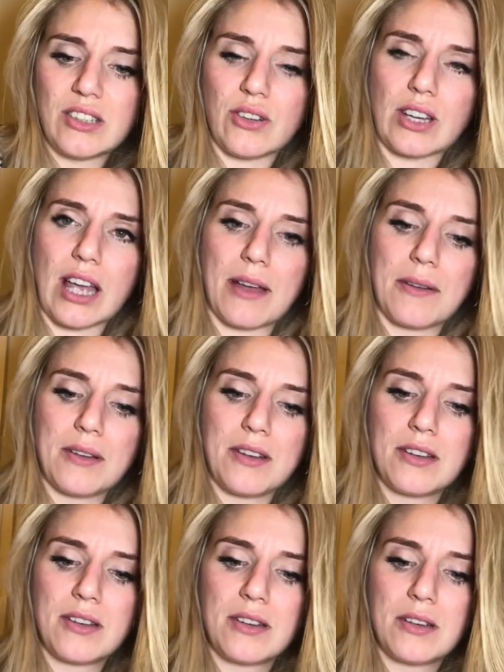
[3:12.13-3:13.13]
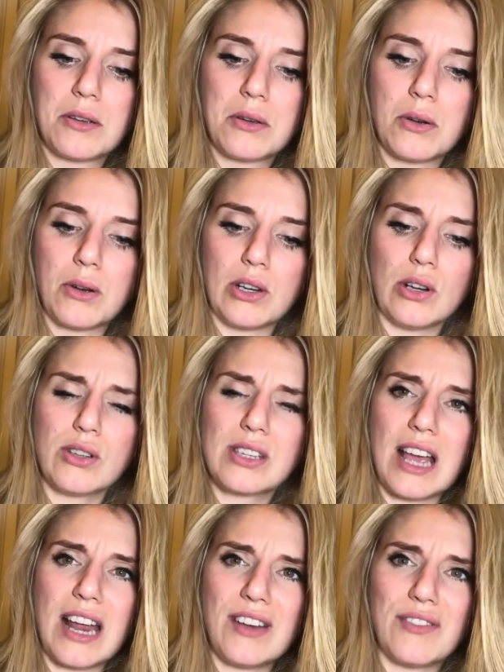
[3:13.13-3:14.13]
Okay. Well, it looks
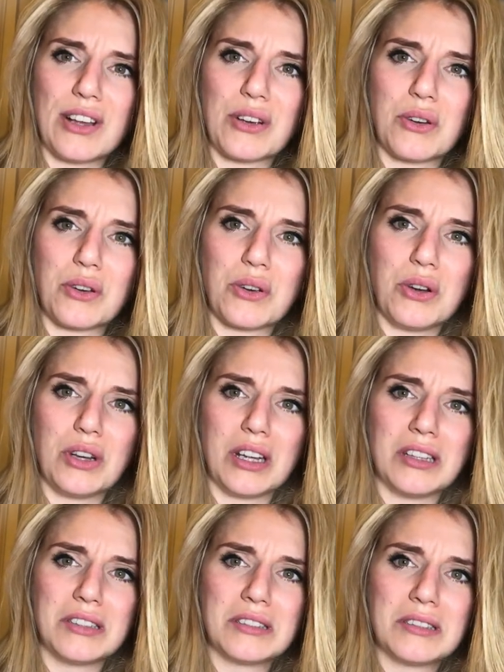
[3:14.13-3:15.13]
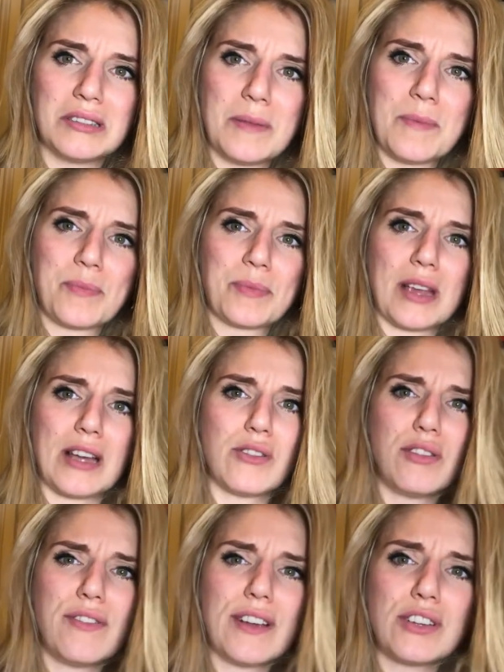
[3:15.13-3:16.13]
kind of like Coca-Cola. I
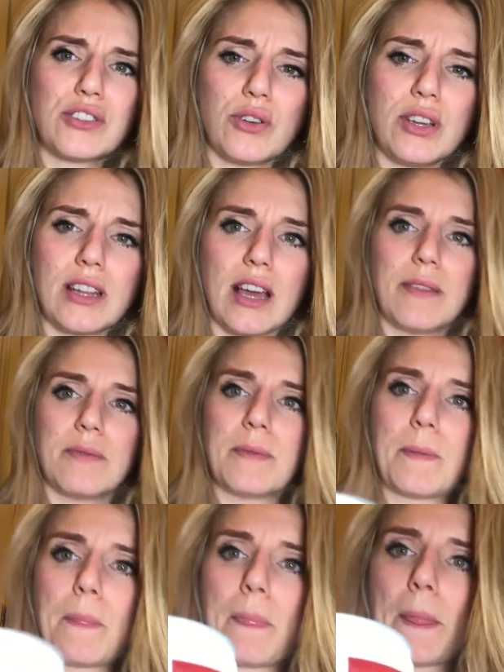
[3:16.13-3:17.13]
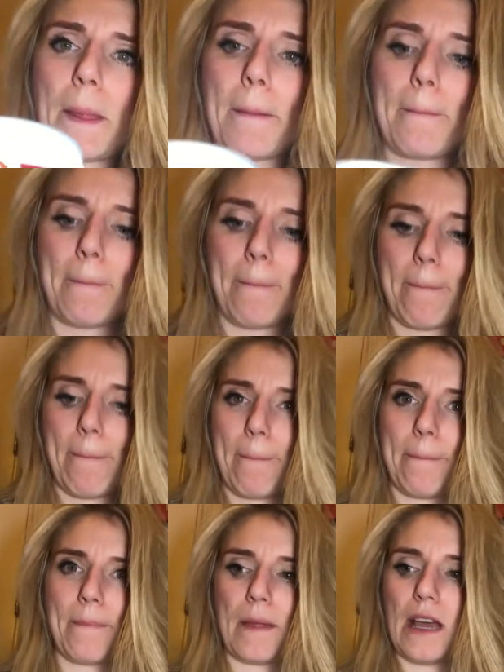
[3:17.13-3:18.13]
don't know if I can show you that.
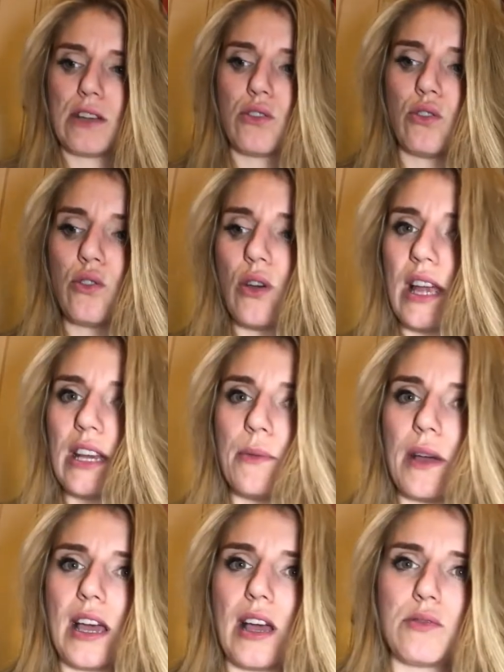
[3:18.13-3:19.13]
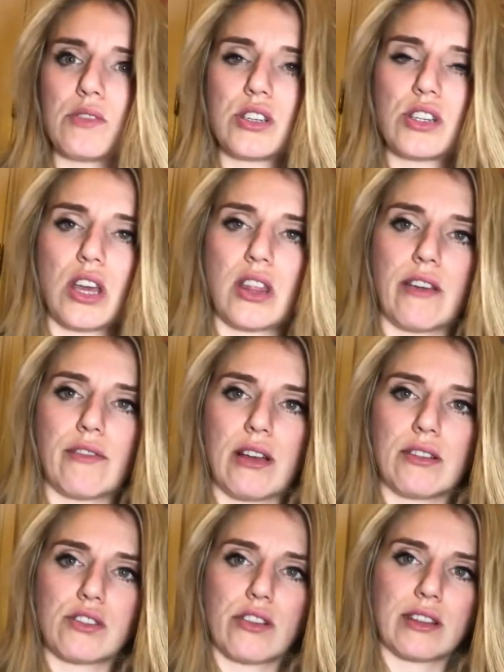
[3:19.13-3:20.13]
I don't know any way how to turn that around.
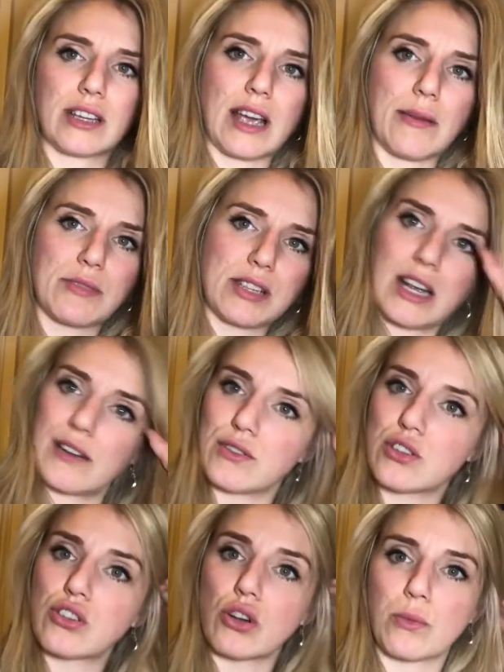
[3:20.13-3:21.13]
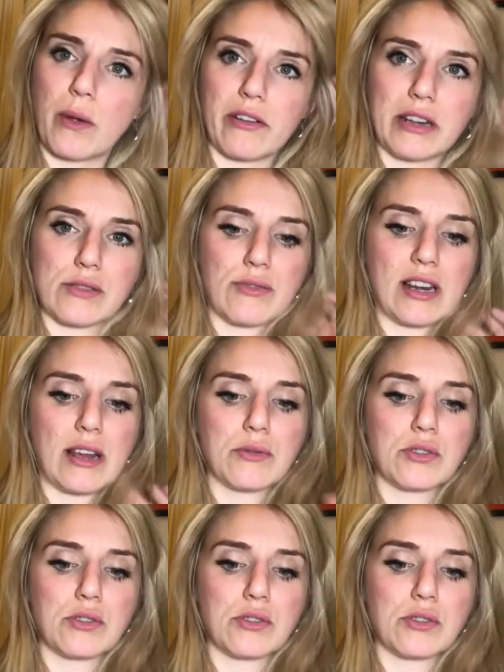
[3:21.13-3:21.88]
Sorry, the camera's kind of stuck where it is right now.